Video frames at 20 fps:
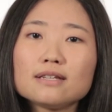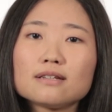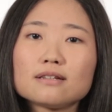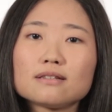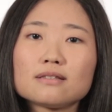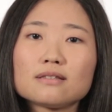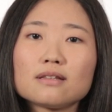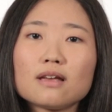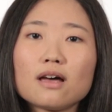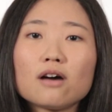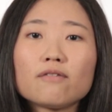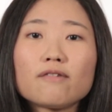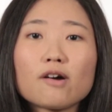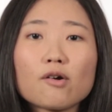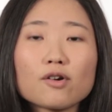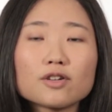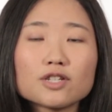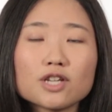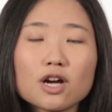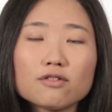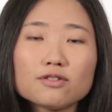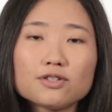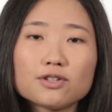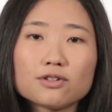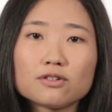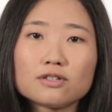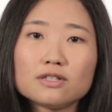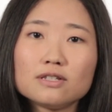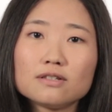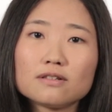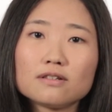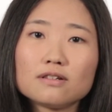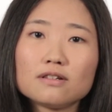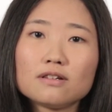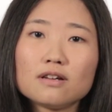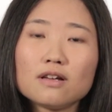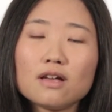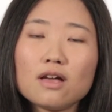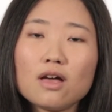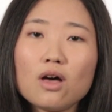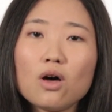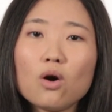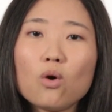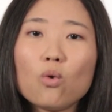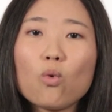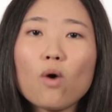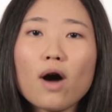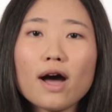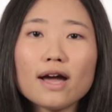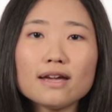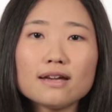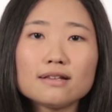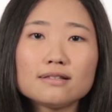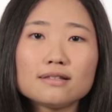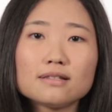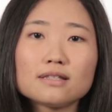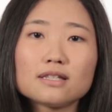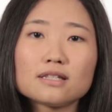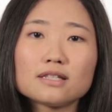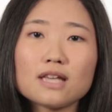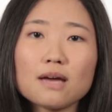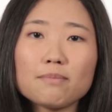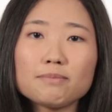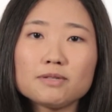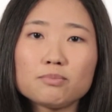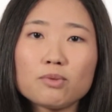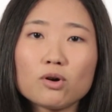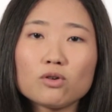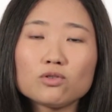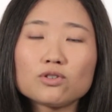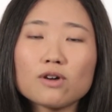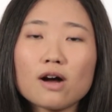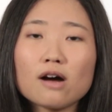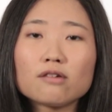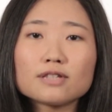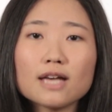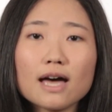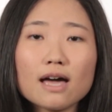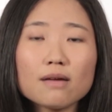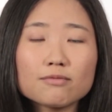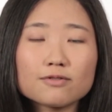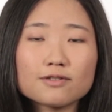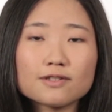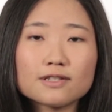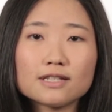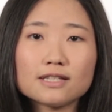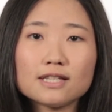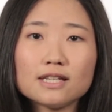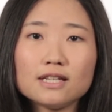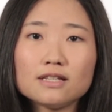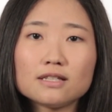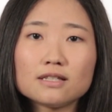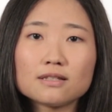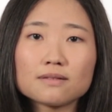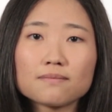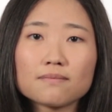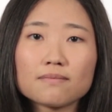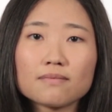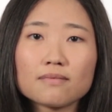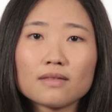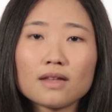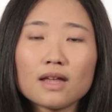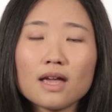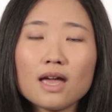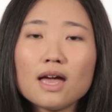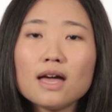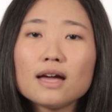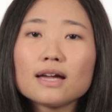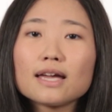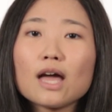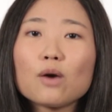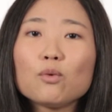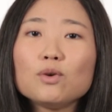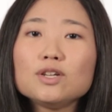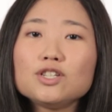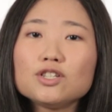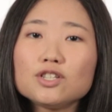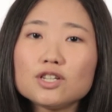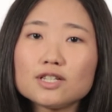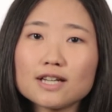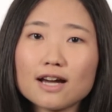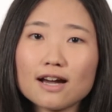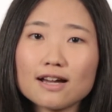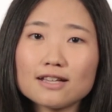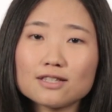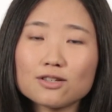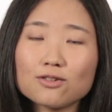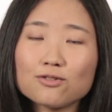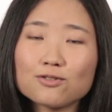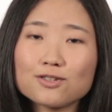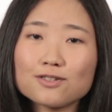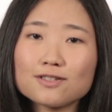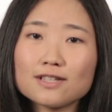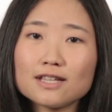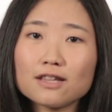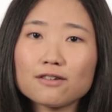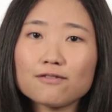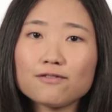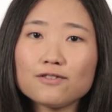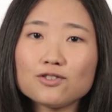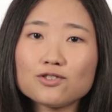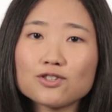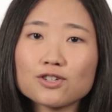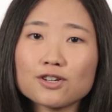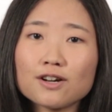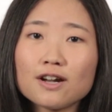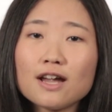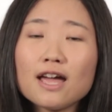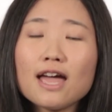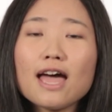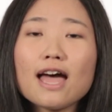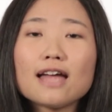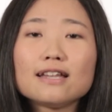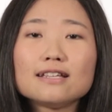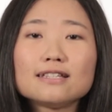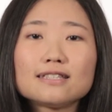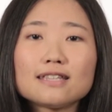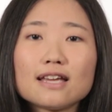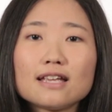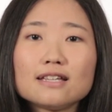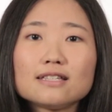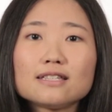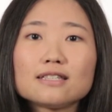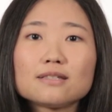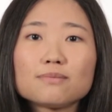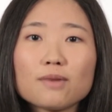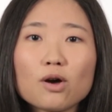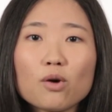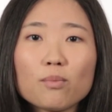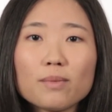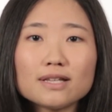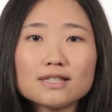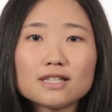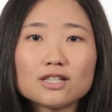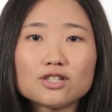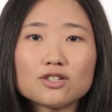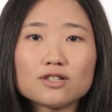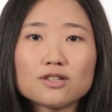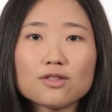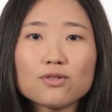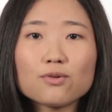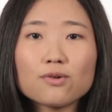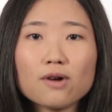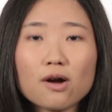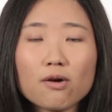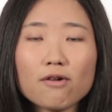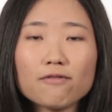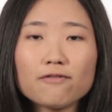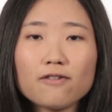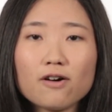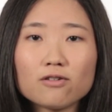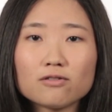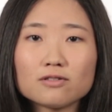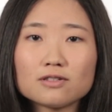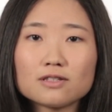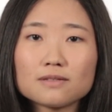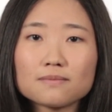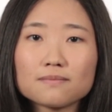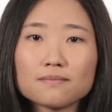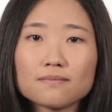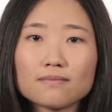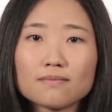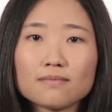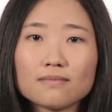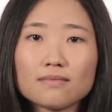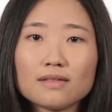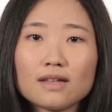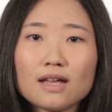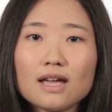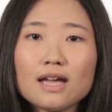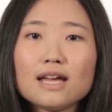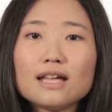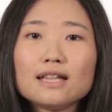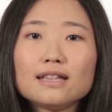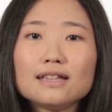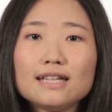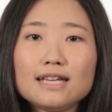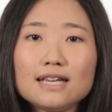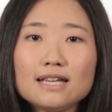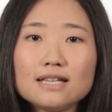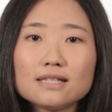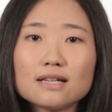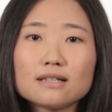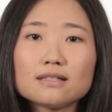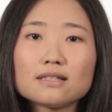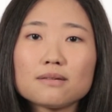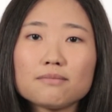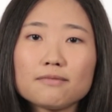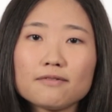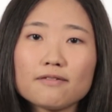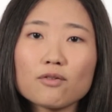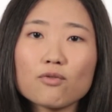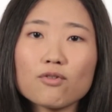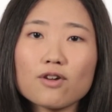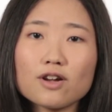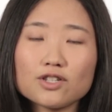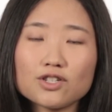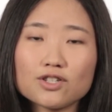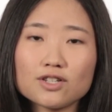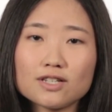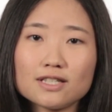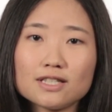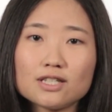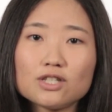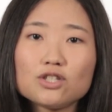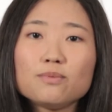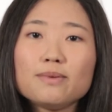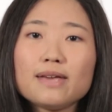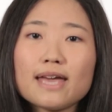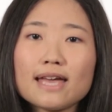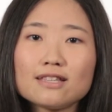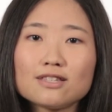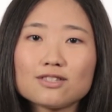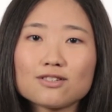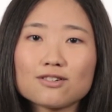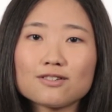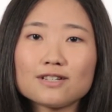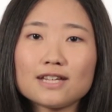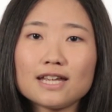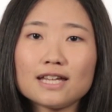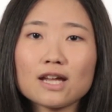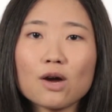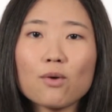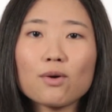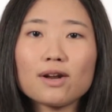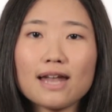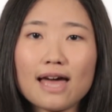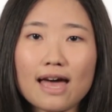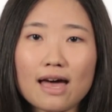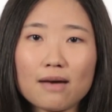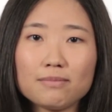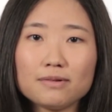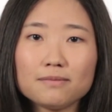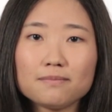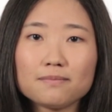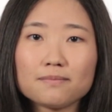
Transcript: us of our childhood? Why is it susceptible to Alzheimer's disease? Can we digitize odors in the future and send smell messages through our phones? These are some of the questions to be answered in our lab.